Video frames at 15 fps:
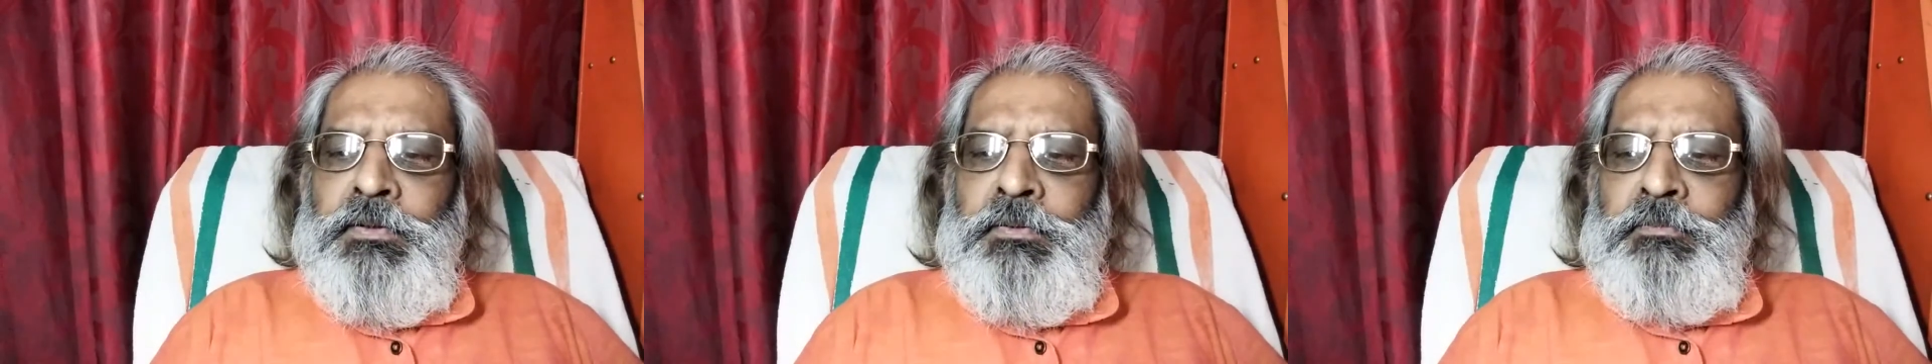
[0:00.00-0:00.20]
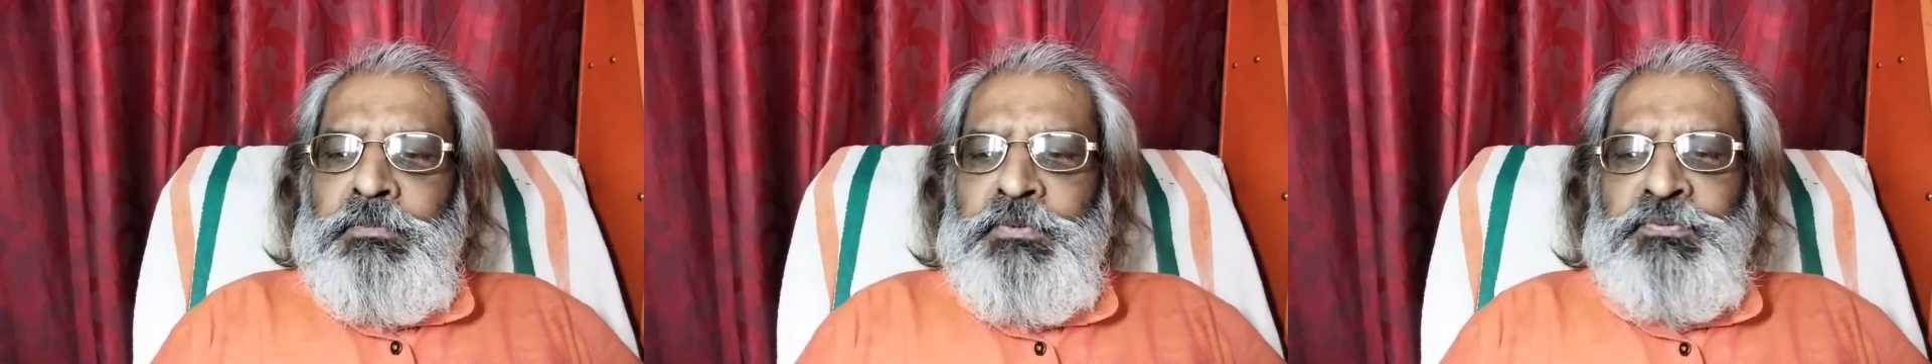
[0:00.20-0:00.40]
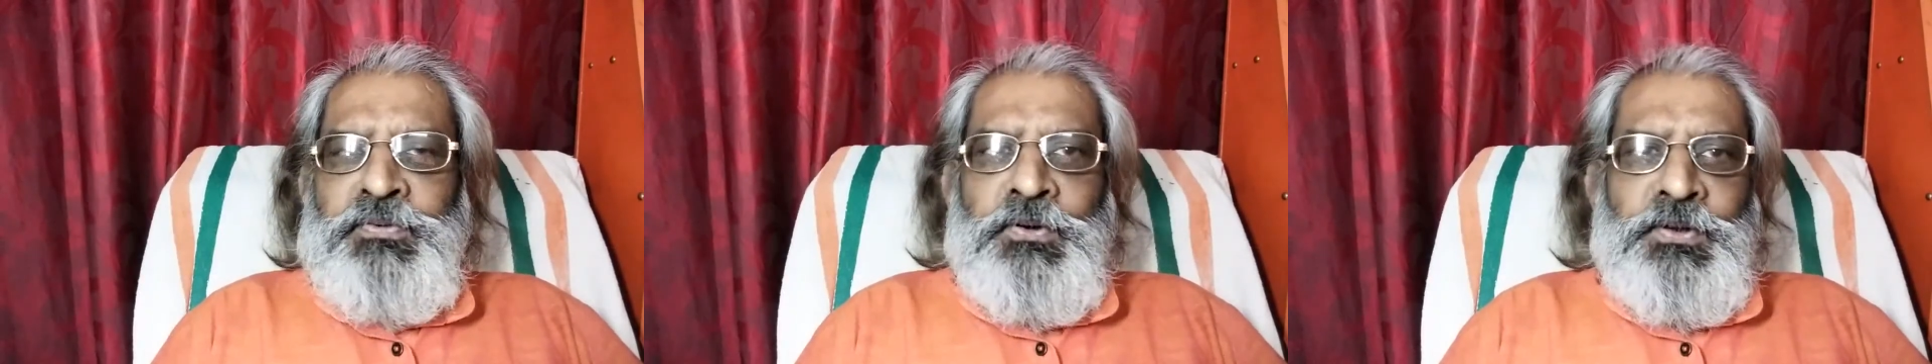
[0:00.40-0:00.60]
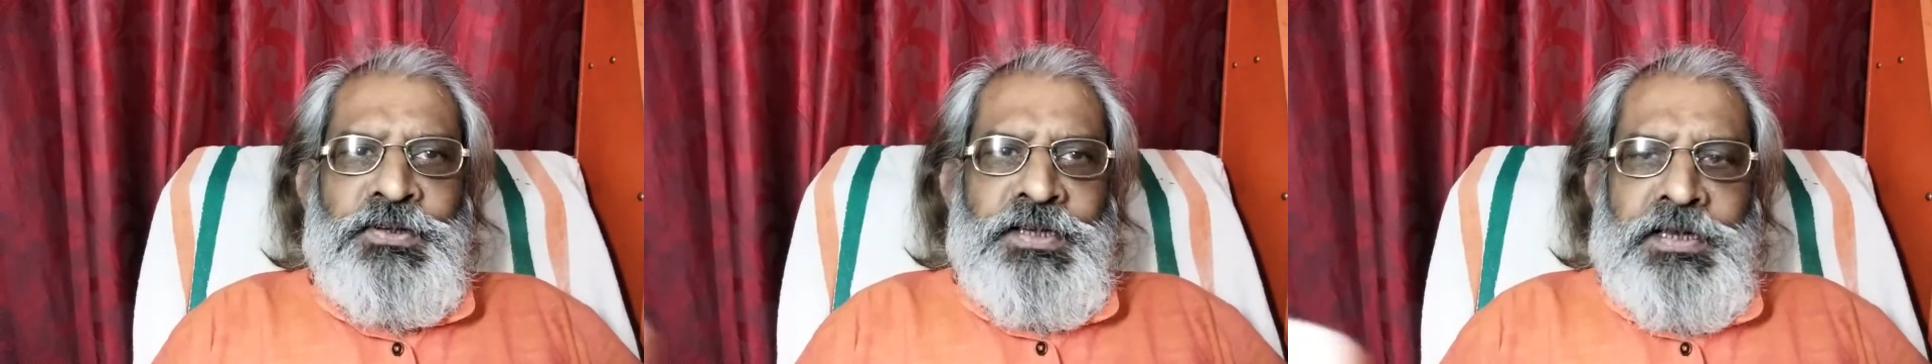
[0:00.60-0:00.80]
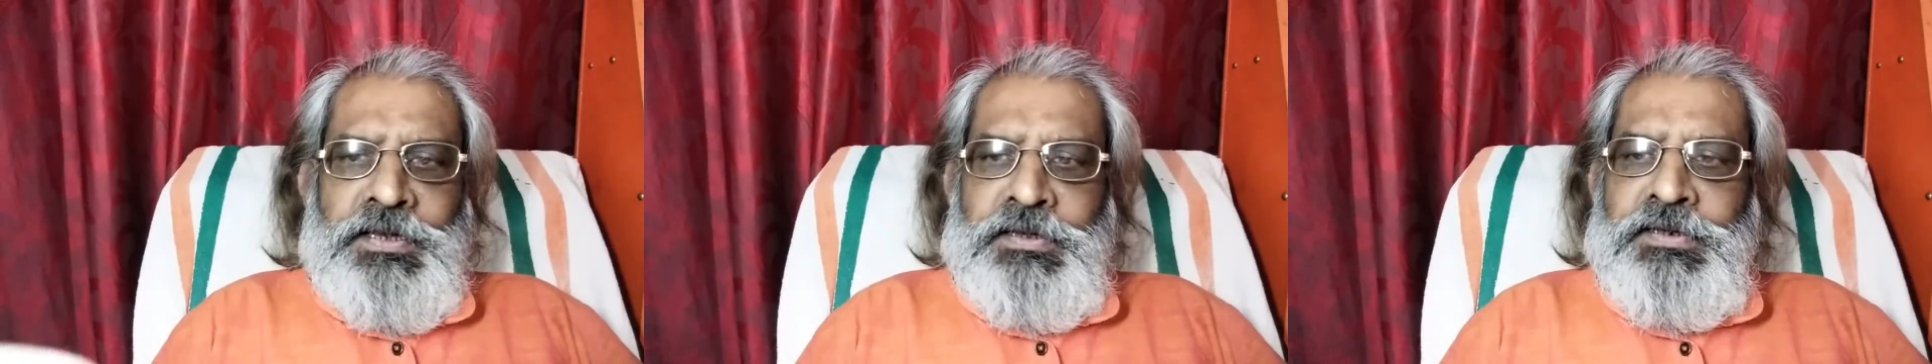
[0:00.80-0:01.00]
Before
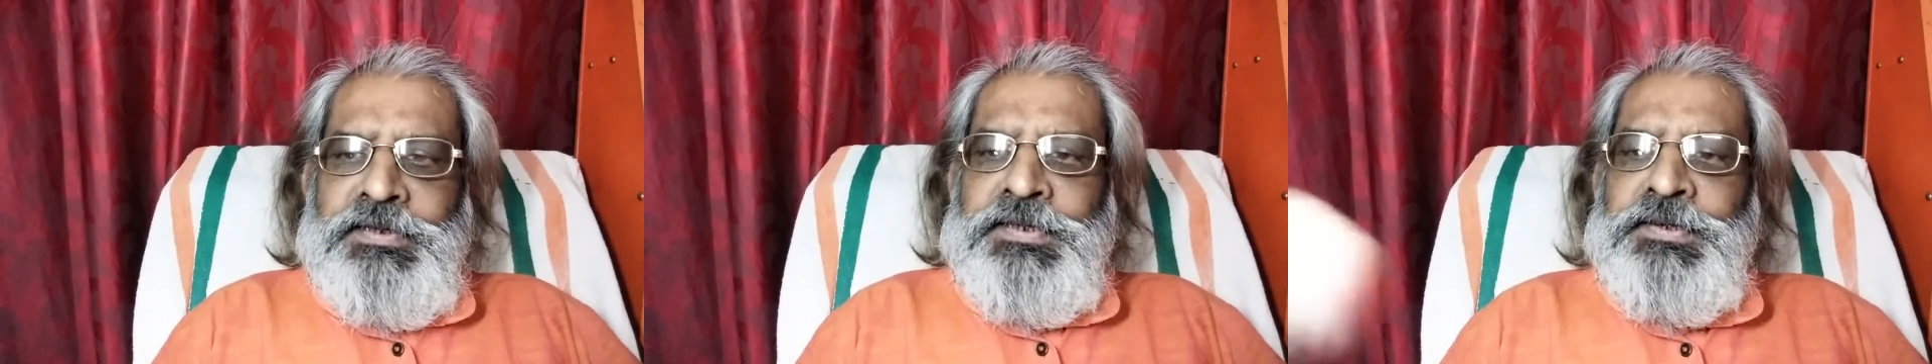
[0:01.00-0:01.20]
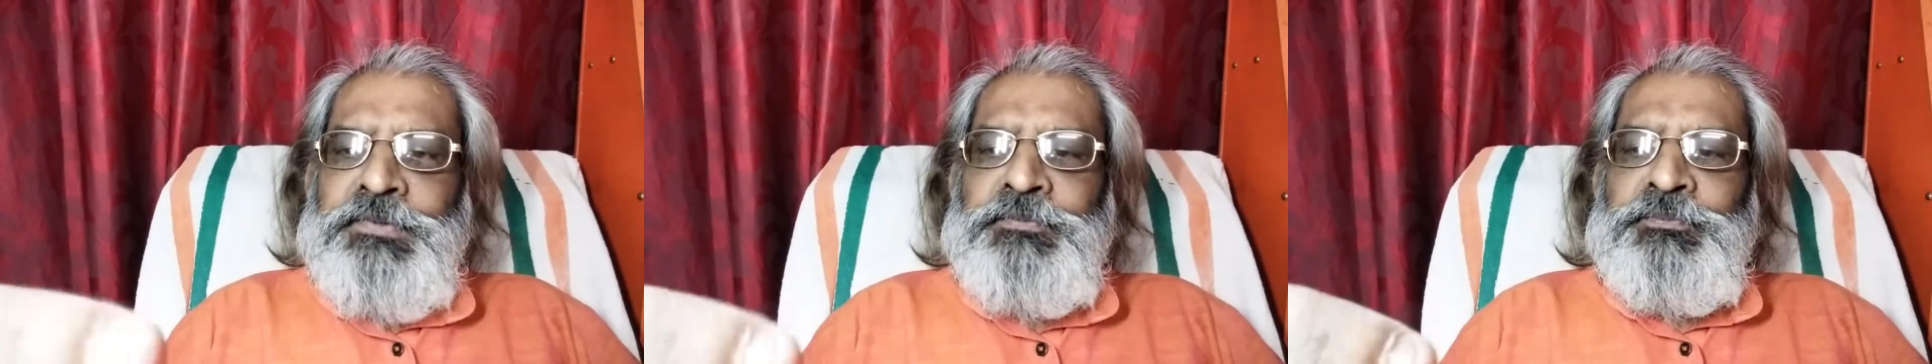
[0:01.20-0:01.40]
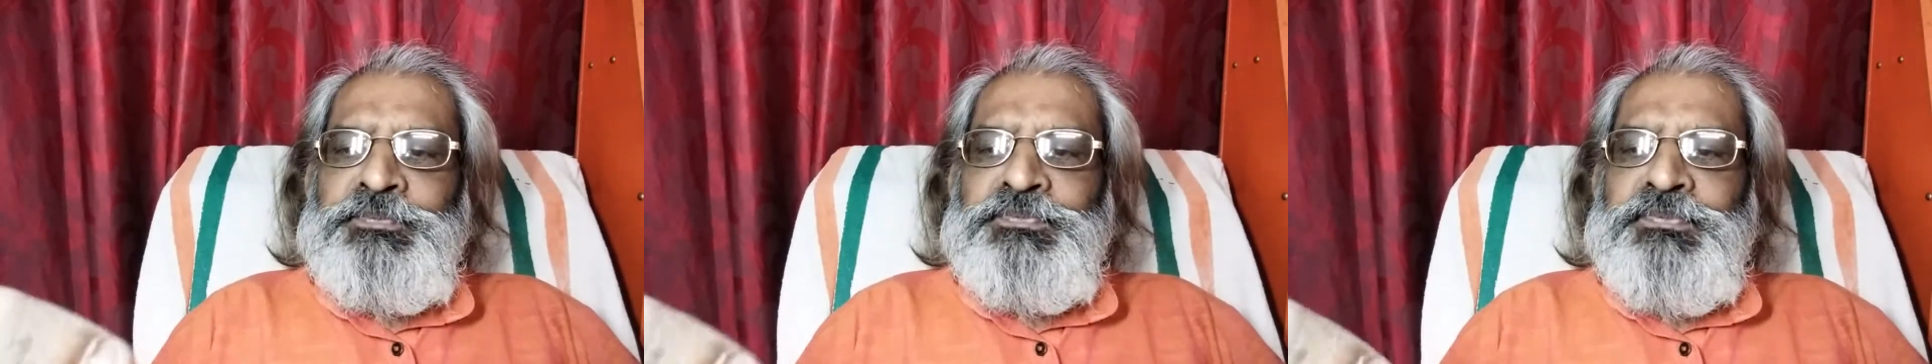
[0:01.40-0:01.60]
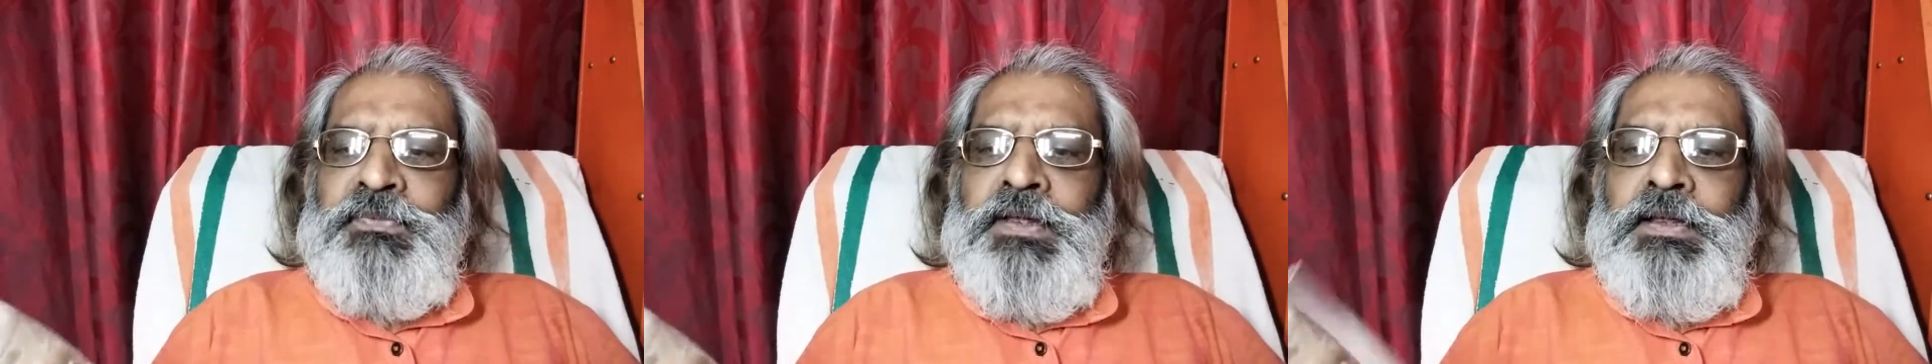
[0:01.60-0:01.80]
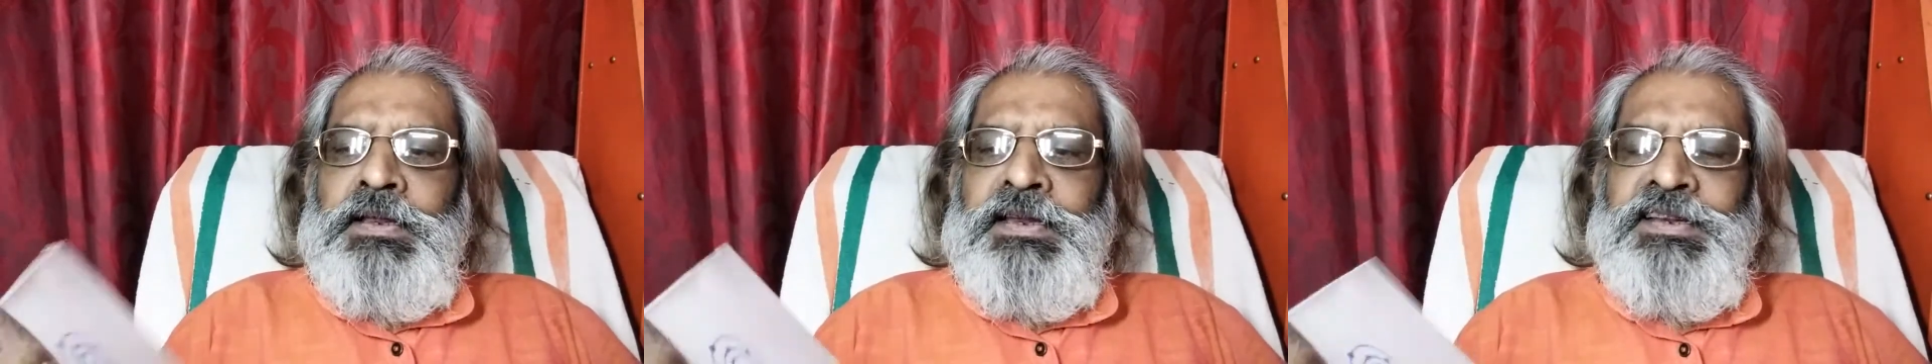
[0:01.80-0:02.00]
that,
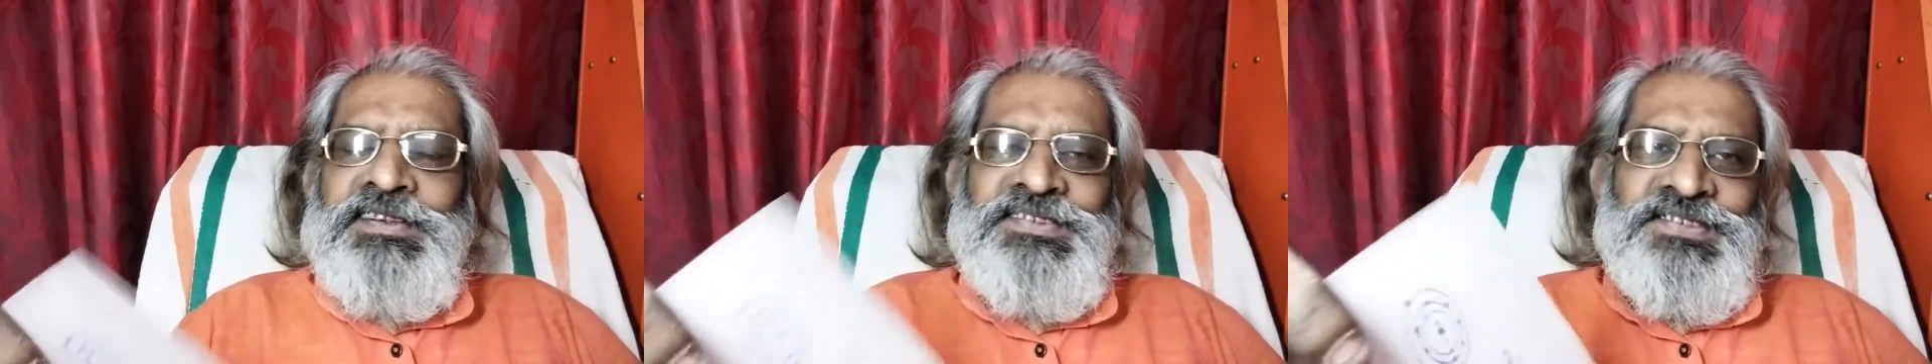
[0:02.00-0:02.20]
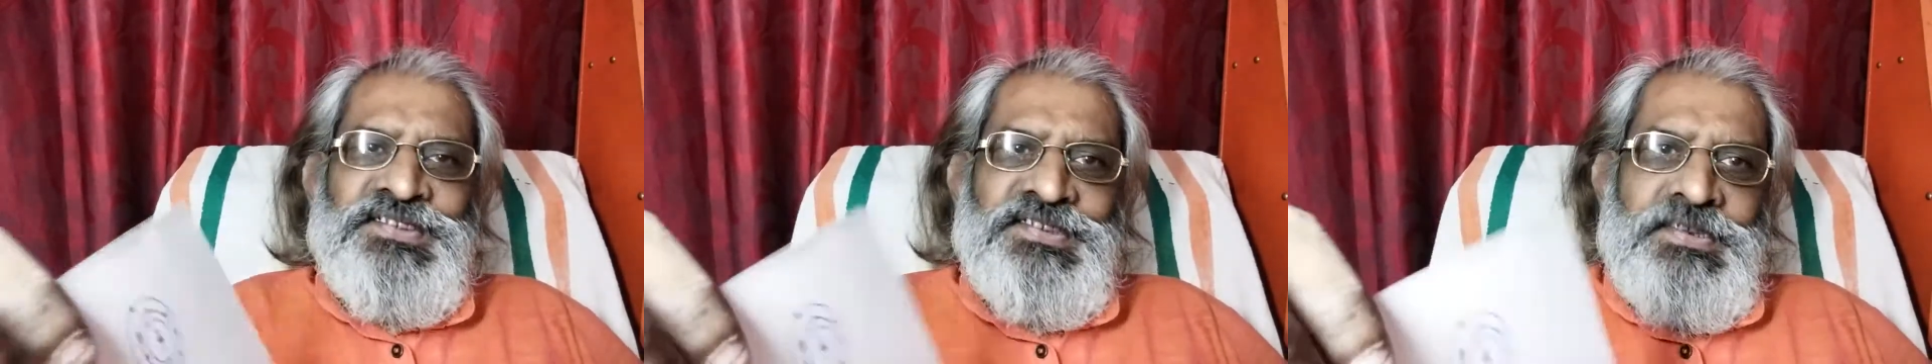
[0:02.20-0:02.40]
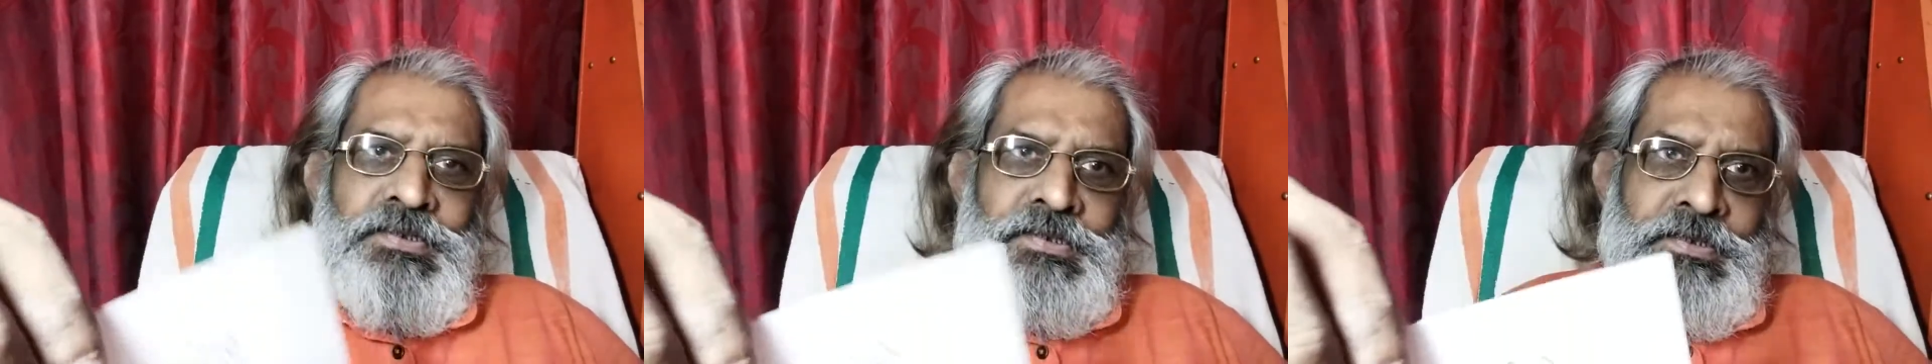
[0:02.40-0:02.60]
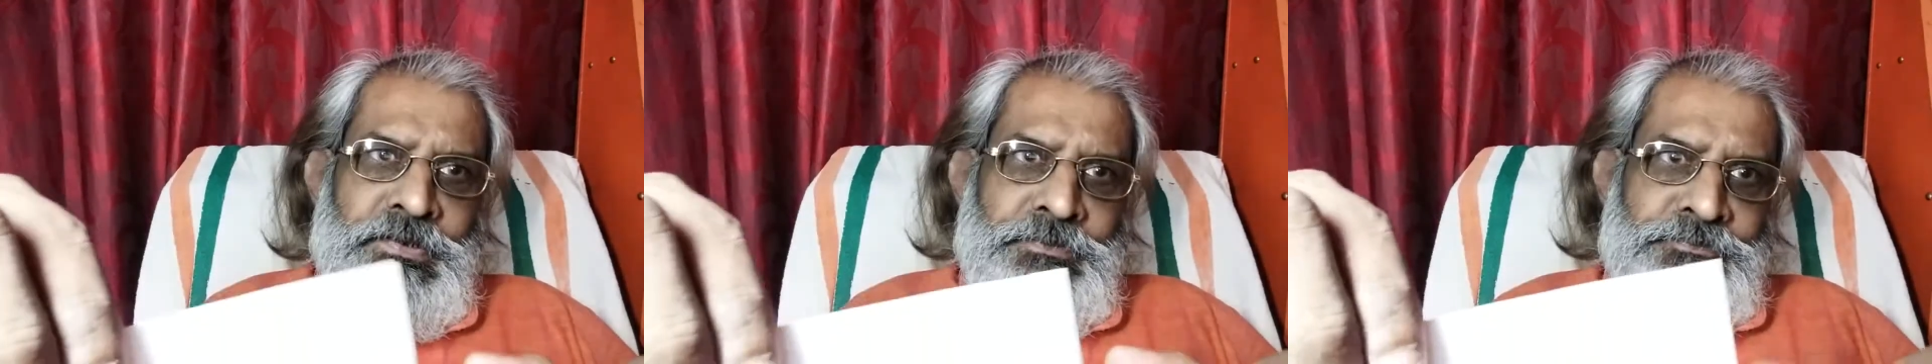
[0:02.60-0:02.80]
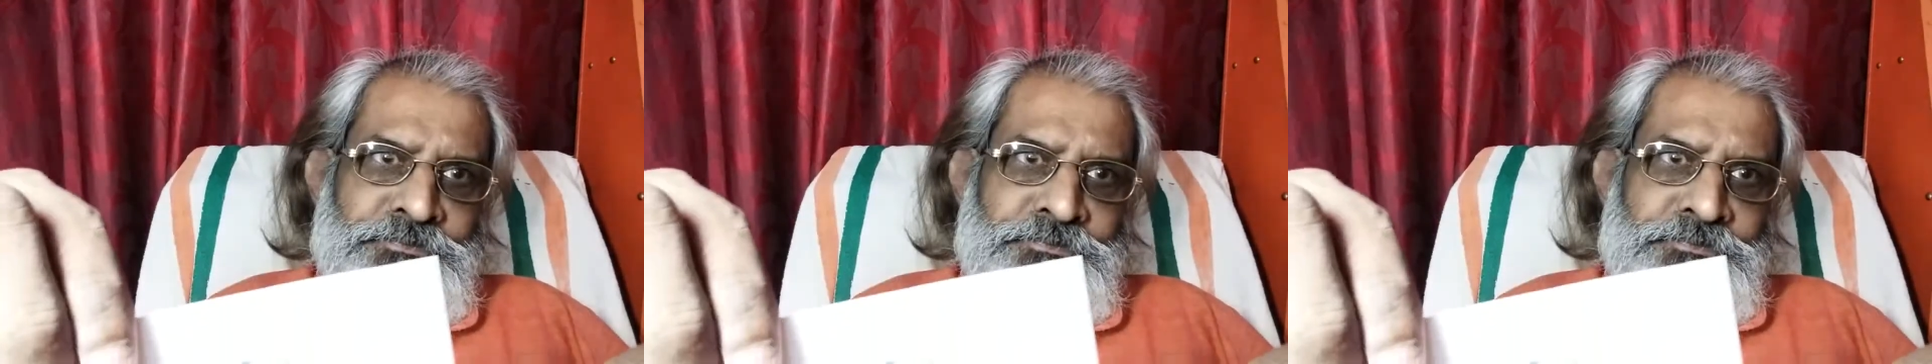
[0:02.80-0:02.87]
let us see.